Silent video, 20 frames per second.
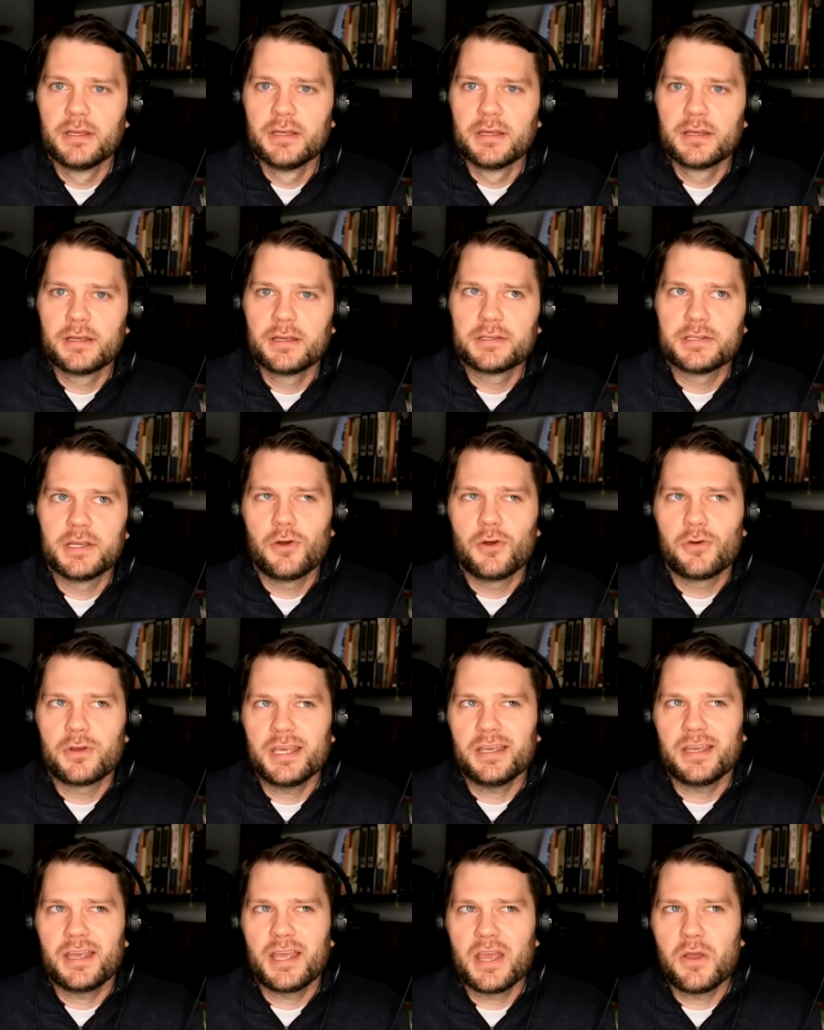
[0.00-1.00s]
Because I know
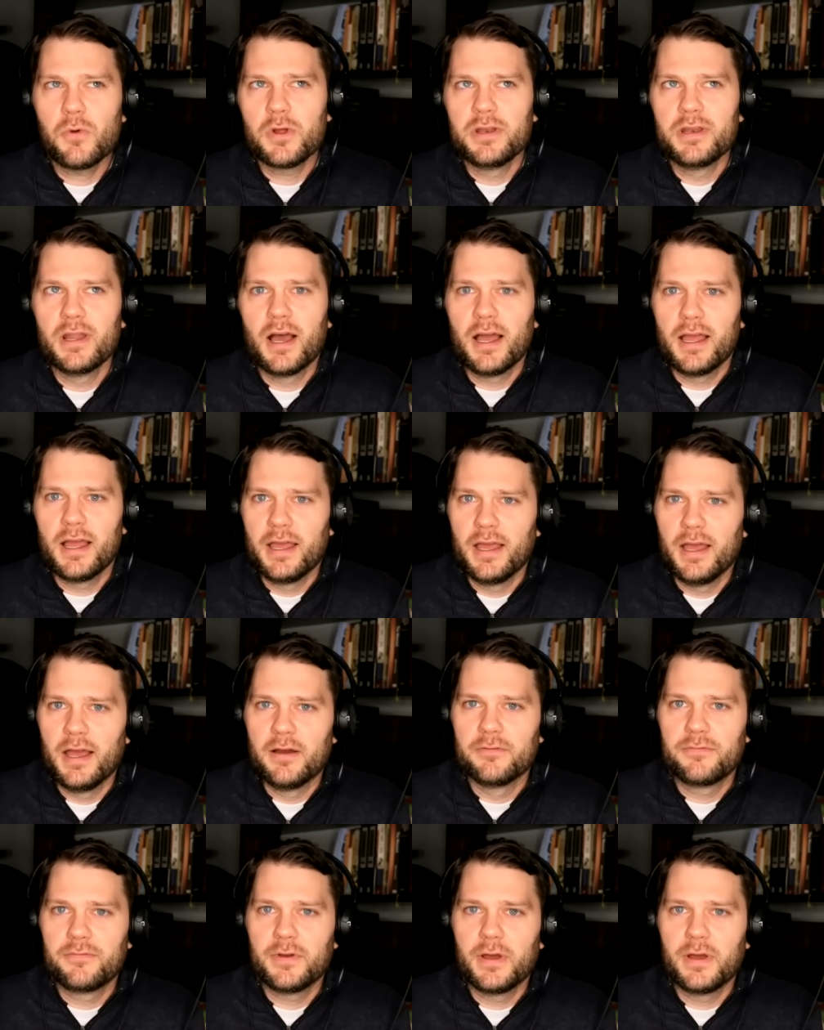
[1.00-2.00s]
he he would not
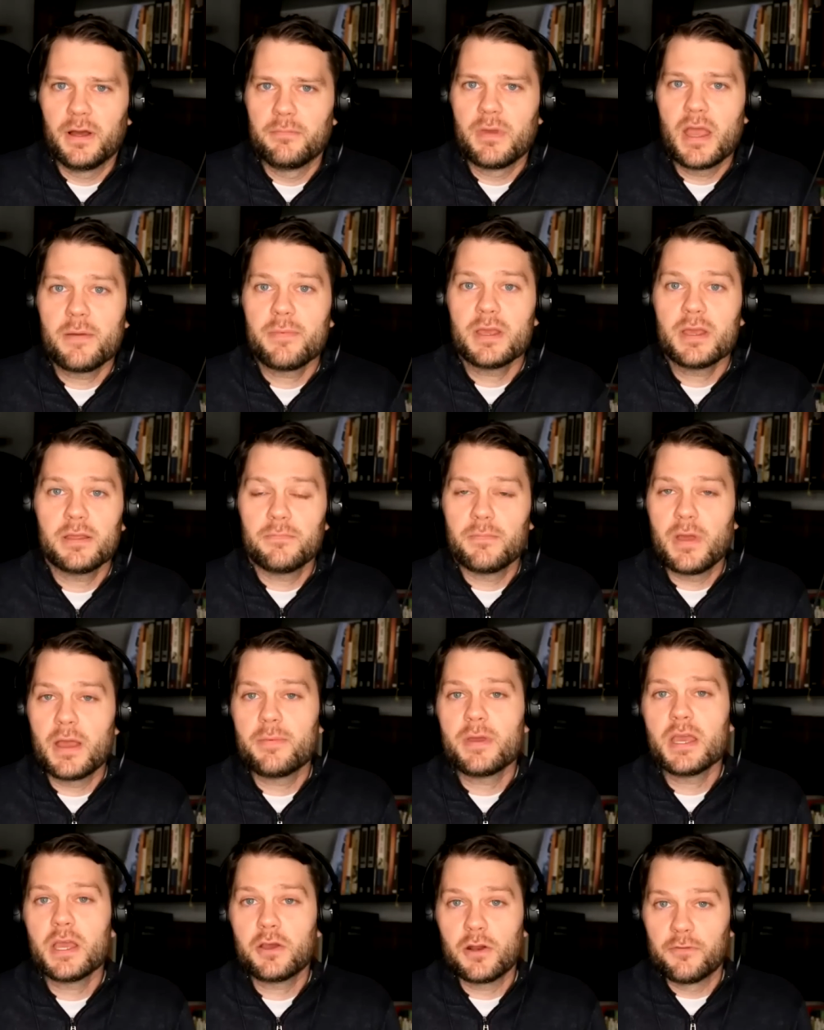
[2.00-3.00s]
have uh, maybe
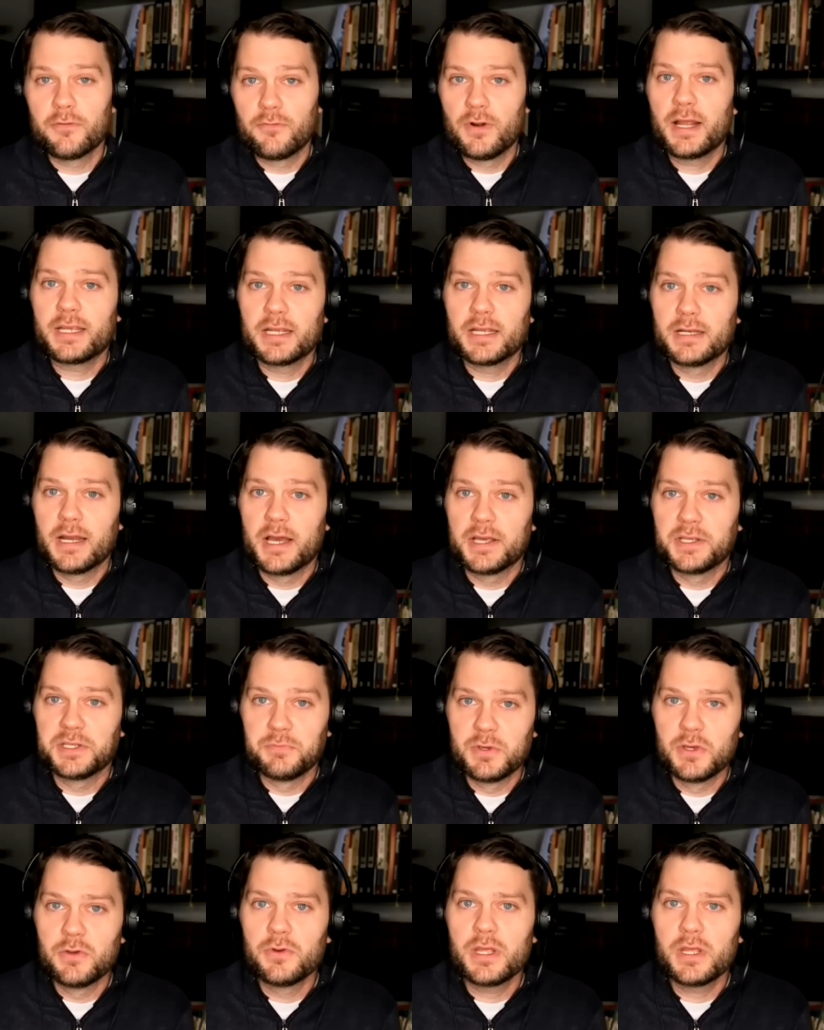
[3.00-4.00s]
maybe he could have recognized
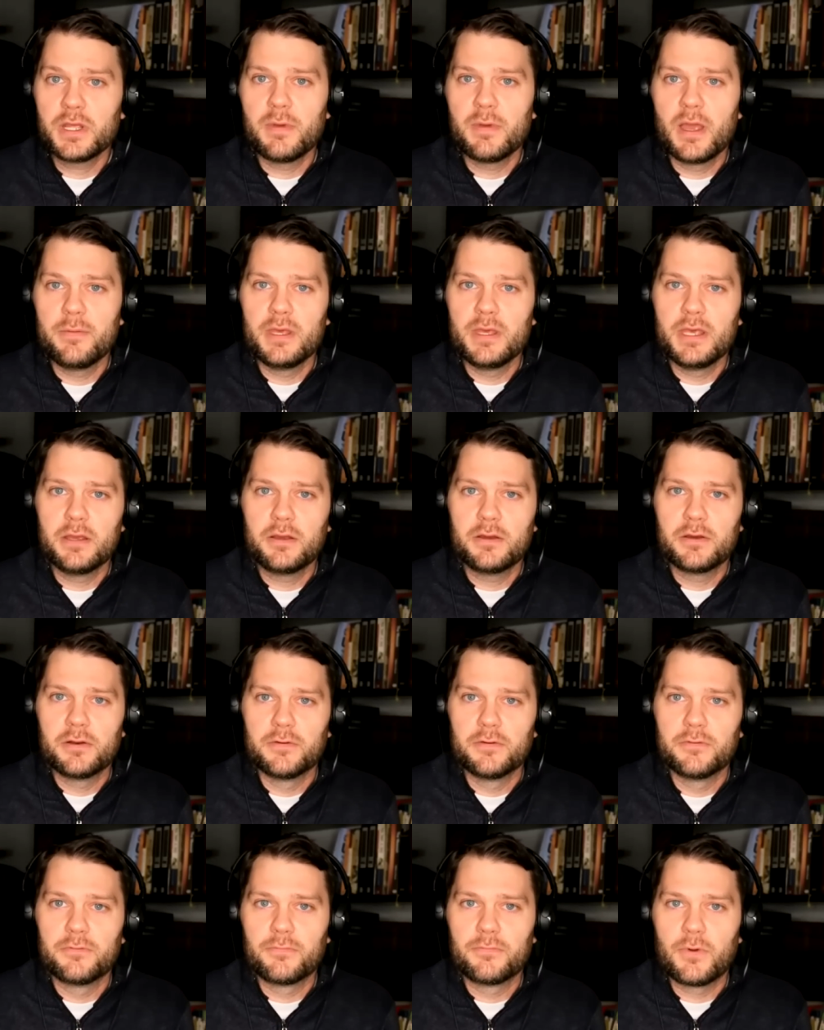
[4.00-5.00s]
beauty, maybe he could
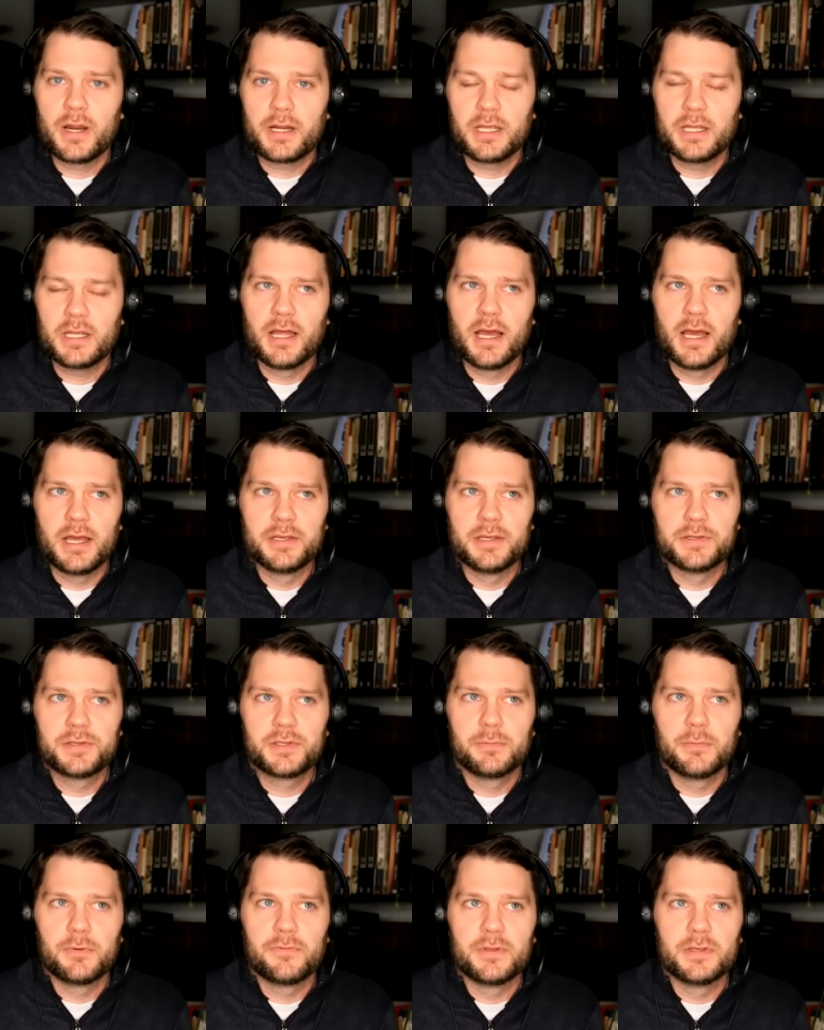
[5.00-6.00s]
have recognized
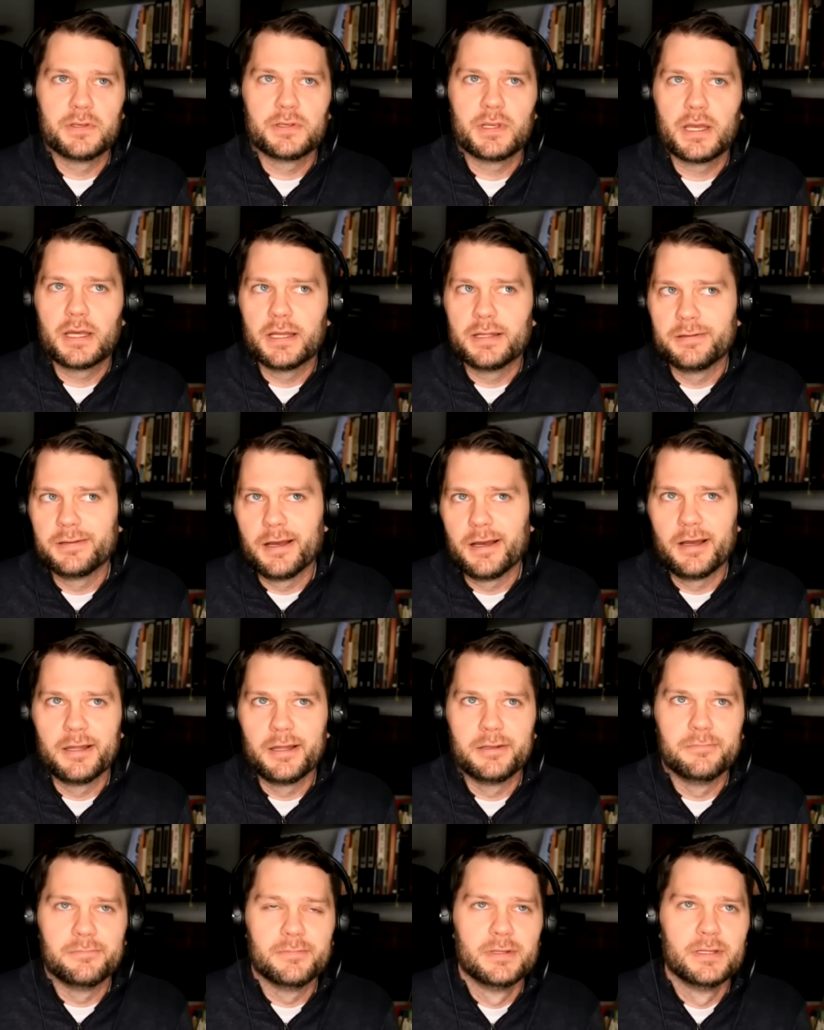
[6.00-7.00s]
some of these uh,
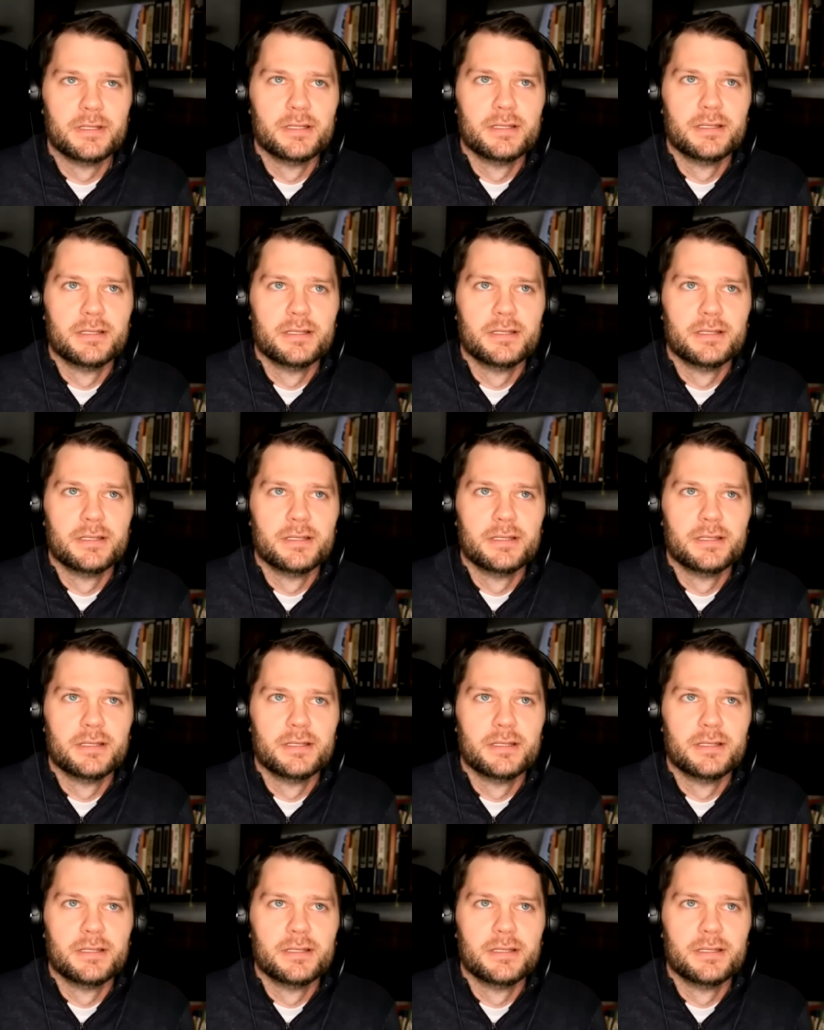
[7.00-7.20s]
non